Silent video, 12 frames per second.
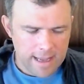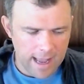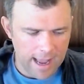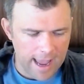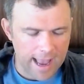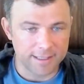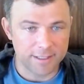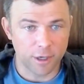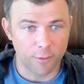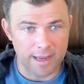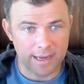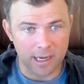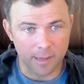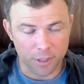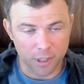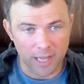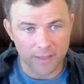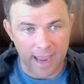And so we ended up
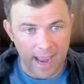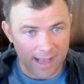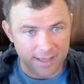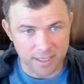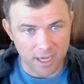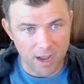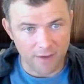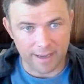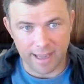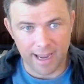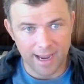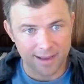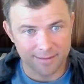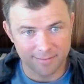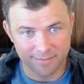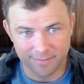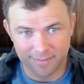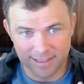turning the ads off. Like,
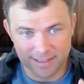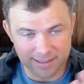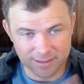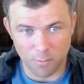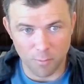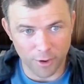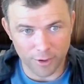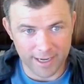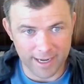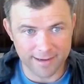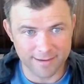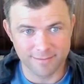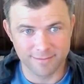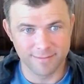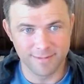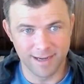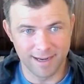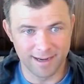hey, this isn't working.
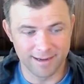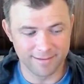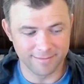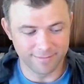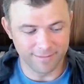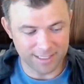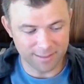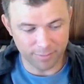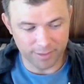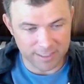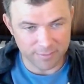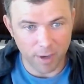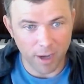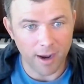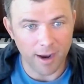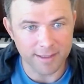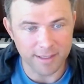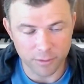Let's
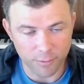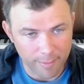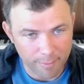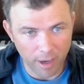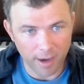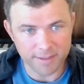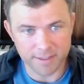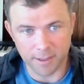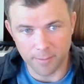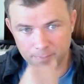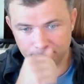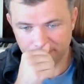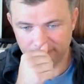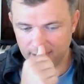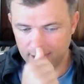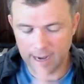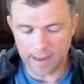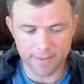pause. And so we paused them.
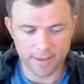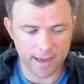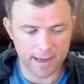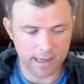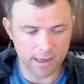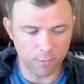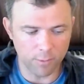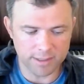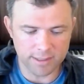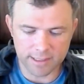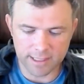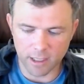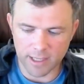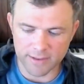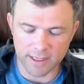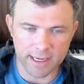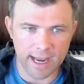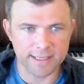And then it wasn't until
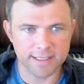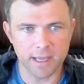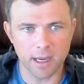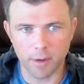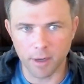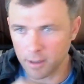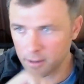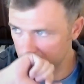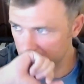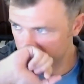like the next summer